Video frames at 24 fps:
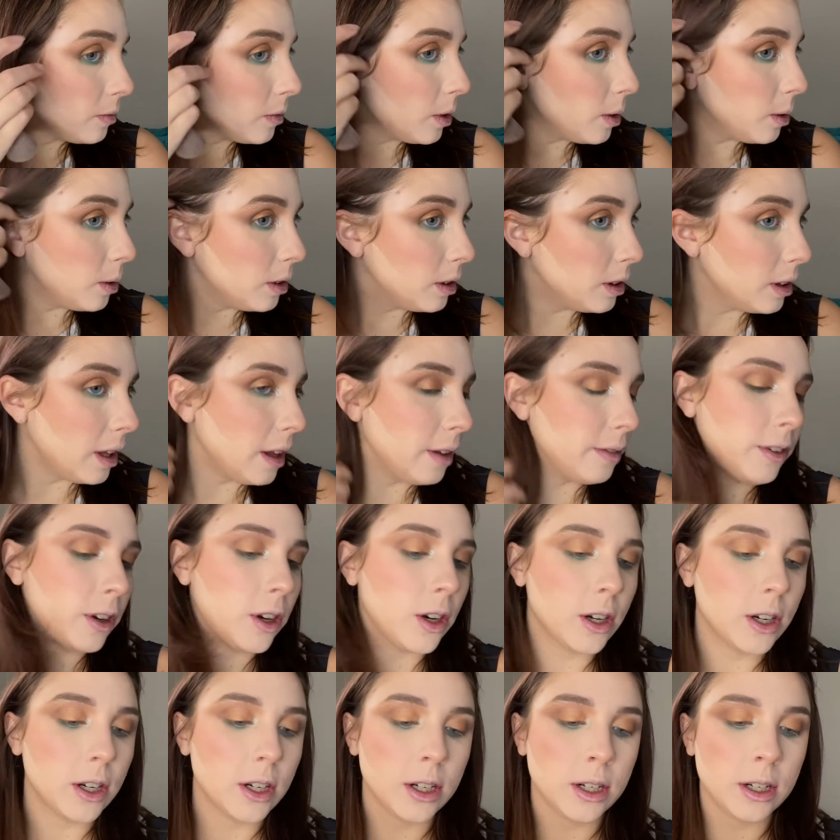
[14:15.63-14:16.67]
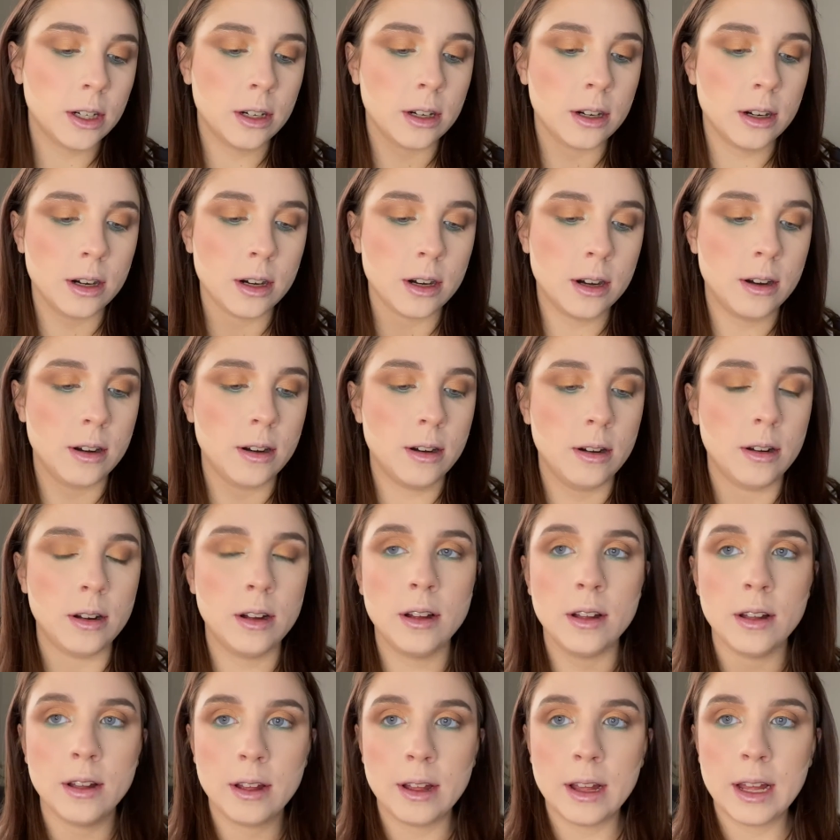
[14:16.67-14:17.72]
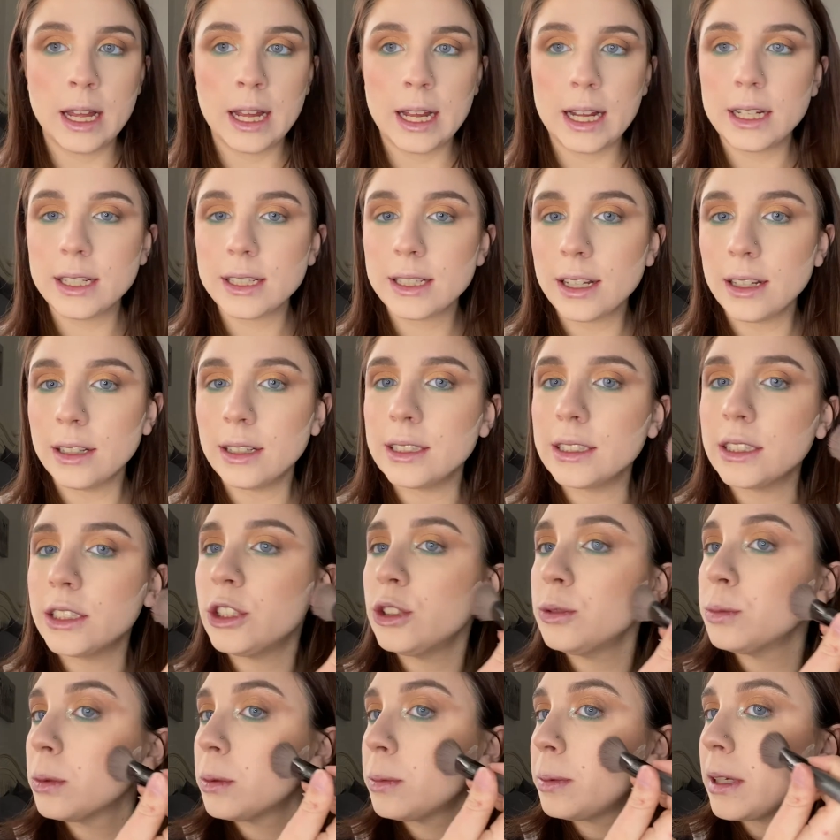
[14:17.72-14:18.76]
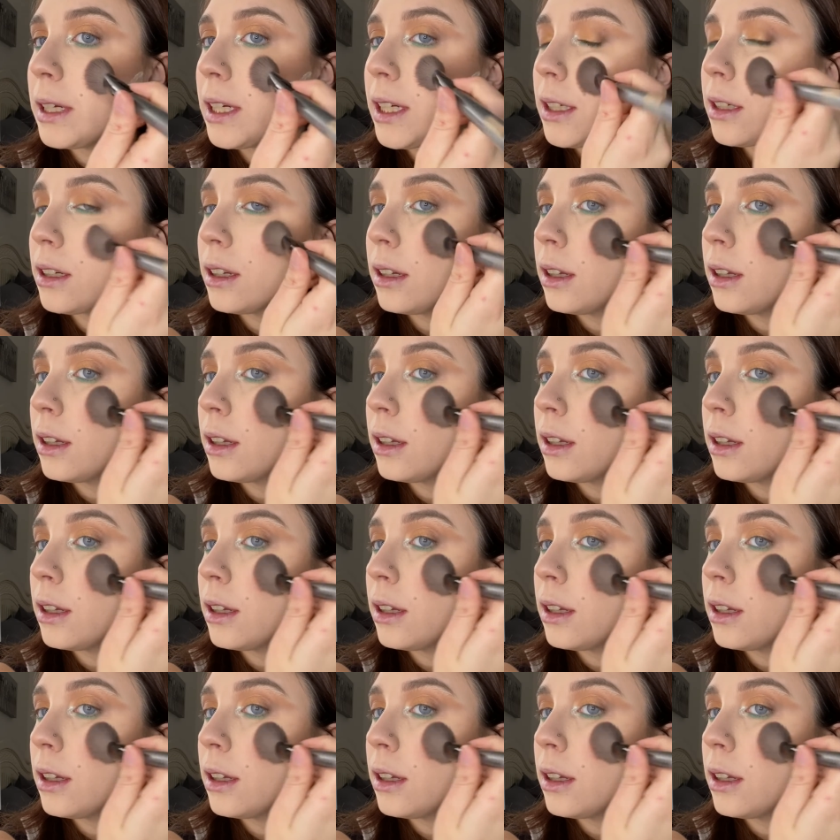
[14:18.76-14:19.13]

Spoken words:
Love her. It's not like super pink.